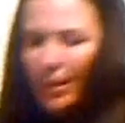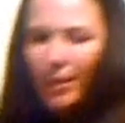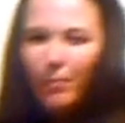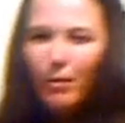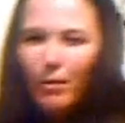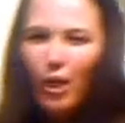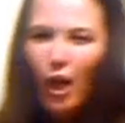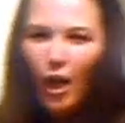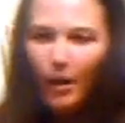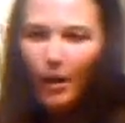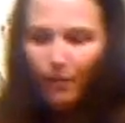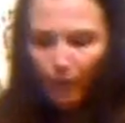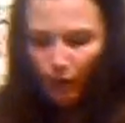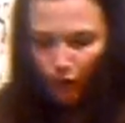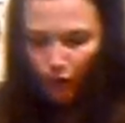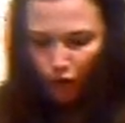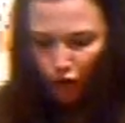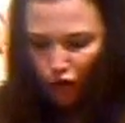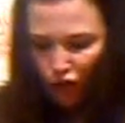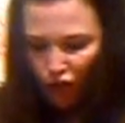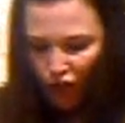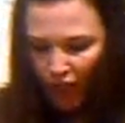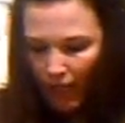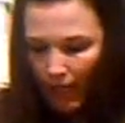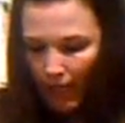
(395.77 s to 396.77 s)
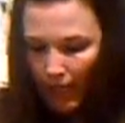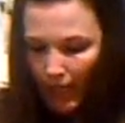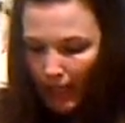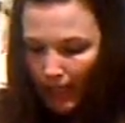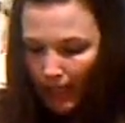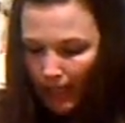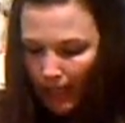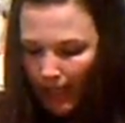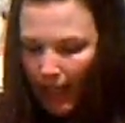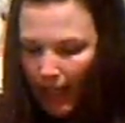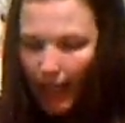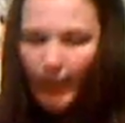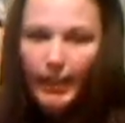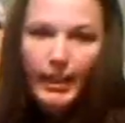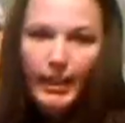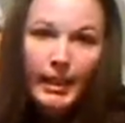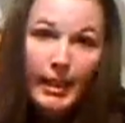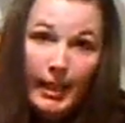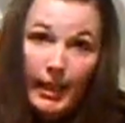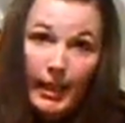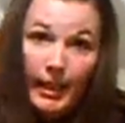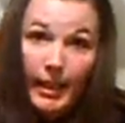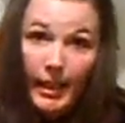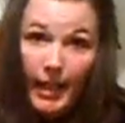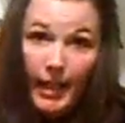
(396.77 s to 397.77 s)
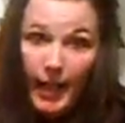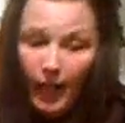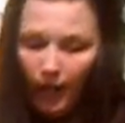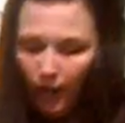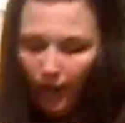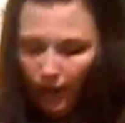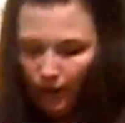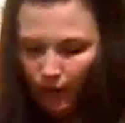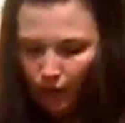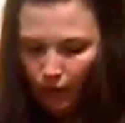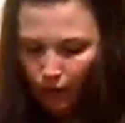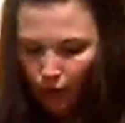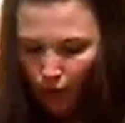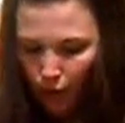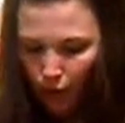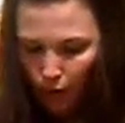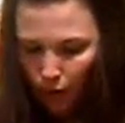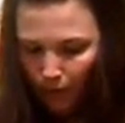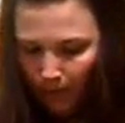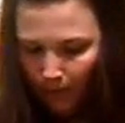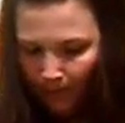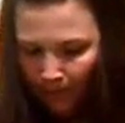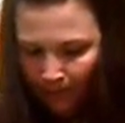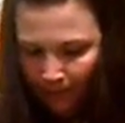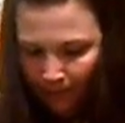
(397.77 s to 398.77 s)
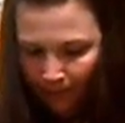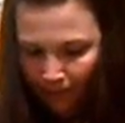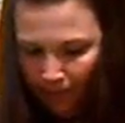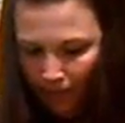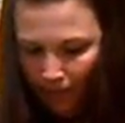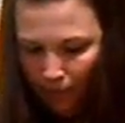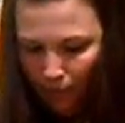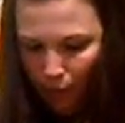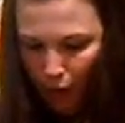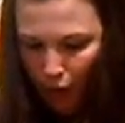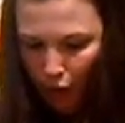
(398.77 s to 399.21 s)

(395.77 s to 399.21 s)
sometimes the cheese tends to stick, so